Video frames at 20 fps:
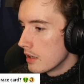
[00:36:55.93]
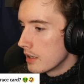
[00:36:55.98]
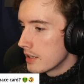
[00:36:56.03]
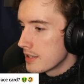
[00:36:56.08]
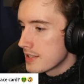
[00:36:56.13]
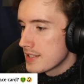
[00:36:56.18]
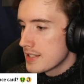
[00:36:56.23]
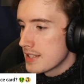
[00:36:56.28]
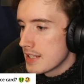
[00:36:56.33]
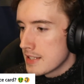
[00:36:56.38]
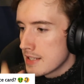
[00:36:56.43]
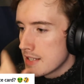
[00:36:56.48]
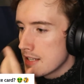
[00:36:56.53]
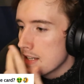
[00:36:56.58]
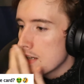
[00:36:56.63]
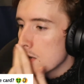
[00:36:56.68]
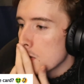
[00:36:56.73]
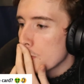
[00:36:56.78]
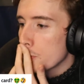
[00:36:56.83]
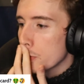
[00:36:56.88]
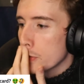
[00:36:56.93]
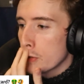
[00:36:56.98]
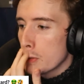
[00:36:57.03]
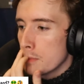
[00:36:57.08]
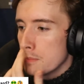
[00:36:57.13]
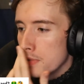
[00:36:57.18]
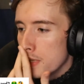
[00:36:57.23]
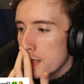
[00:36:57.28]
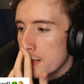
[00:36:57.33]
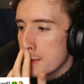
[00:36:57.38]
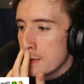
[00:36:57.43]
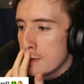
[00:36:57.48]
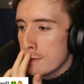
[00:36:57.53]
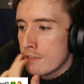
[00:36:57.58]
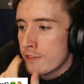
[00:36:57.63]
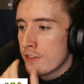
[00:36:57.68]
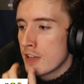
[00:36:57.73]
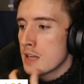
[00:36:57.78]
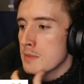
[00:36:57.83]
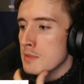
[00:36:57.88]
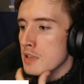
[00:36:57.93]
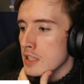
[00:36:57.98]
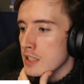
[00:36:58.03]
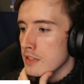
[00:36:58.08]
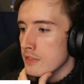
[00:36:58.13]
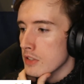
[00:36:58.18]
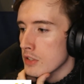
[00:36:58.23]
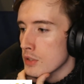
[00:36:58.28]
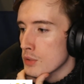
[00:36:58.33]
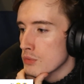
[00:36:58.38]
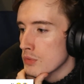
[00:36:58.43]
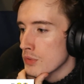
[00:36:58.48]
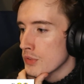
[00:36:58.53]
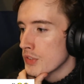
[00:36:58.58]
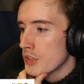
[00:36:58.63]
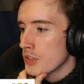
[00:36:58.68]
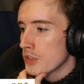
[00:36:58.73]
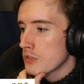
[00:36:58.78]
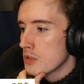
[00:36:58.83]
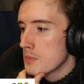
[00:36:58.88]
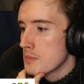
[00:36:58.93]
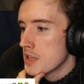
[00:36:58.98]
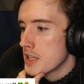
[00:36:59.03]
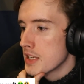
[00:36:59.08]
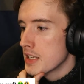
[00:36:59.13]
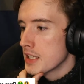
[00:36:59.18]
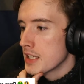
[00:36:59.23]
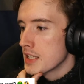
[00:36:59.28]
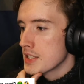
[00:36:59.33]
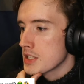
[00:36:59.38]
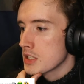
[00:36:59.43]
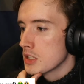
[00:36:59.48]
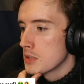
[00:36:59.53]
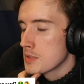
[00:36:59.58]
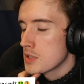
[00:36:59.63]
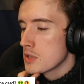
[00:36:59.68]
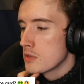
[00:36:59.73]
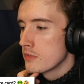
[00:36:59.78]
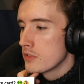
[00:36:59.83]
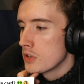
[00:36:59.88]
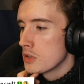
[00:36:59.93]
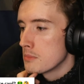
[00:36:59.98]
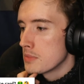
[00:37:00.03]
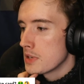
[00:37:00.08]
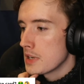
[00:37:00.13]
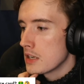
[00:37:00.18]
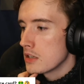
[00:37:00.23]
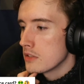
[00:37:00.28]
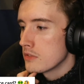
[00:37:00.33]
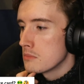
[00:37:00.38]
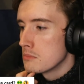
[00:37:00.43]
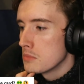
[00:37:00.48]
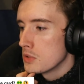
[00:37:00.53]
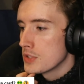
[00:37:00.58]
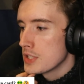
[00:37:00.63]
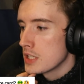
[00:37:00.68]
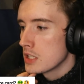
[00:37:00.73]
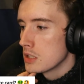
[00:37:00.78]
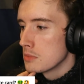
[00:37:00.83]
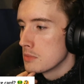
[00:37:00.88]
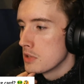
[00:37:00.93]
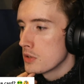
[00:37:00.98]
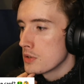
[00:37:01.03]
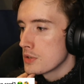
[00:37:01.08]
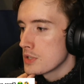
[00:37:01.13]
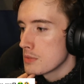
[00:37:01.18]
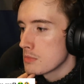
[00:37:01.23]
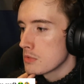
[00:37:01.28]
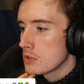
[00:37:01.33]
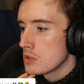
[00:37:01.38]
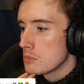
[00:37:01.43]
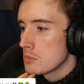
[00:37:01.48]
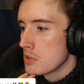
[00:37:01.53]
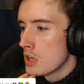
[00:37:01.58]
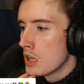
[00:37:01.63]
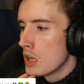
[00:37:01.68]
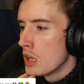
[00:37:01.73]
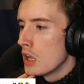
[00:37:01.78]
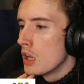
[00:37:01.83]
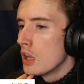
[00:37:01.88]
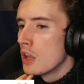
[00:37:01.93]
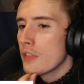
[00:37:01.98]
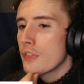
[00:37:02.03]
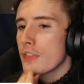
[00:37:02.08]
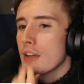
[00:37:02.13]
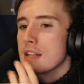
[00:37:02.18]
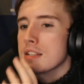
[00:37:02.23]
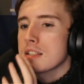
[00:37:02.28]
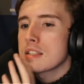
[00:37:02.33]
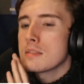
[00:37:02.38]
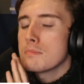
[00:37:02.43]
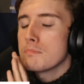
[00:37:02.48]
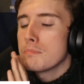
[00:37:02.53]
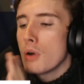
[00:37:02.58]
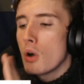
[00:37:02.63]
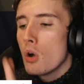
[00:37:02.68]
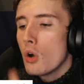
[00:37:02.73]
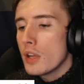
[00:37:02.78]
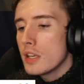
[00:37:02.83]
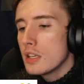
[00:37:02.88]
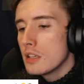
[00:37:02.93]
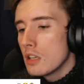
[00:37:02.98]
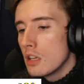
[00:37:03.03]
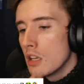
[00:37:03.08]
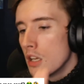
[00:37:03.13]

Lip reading: City also complained that fair market value rules discriminate against clubs who form part of a multi-club ownership group. That's the point.